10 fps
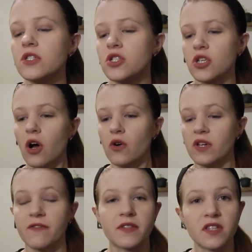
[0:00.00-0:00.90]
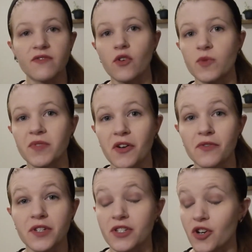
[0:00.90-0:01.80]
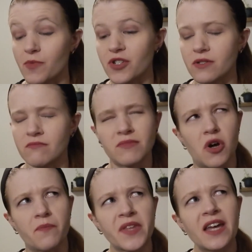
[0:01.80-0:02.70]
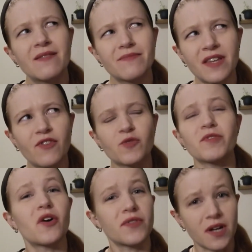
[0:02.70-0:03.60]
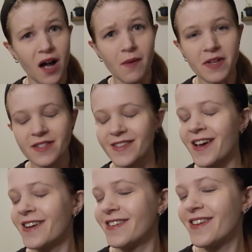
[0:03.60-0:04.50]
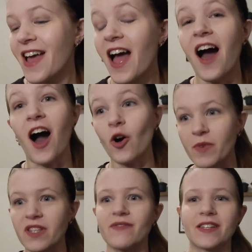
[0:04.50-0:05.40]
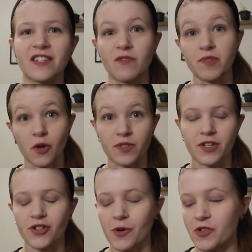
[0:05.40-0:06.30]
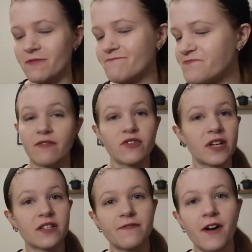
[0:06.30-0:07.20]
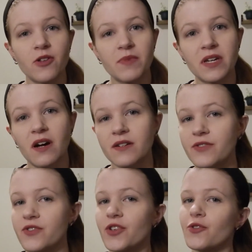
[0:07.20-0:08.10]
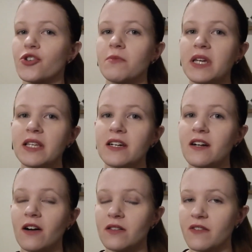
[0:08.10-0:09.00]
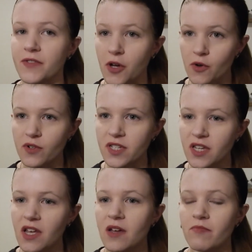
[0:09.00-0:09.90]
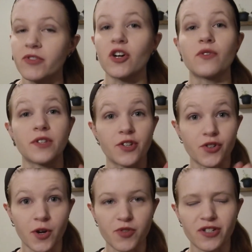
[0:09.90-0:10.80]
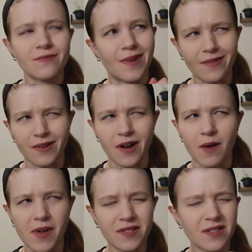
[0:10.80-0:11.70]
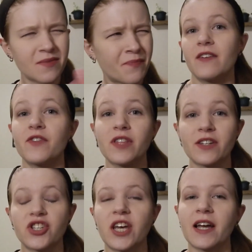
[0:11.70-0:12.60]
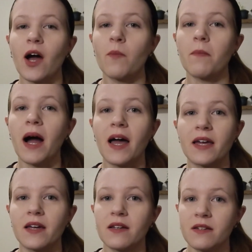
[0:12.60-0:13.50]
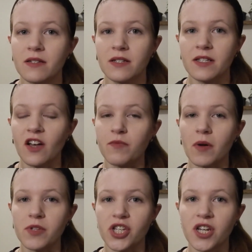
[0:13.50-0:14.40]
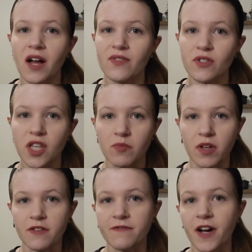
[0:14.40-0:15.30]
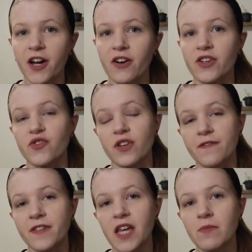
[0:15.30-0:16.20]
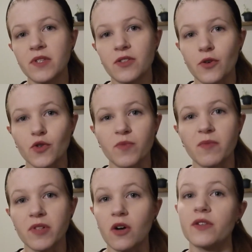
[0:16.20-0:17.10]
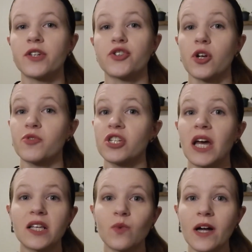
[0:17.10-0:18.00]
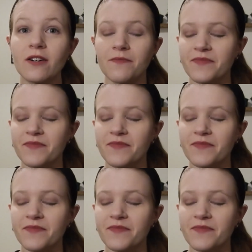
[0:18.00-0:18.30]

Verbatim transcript: So definitely leave those below in the description. No, leave those below in the comments. I'll be leaving stuff below in the description. If you'd like to follow me on other social media, I'll leave those below in the description, not in the comments. If you'd like to check out my self-published novels, Blood of Fire and Trail of Flames, those will be below in the description as well.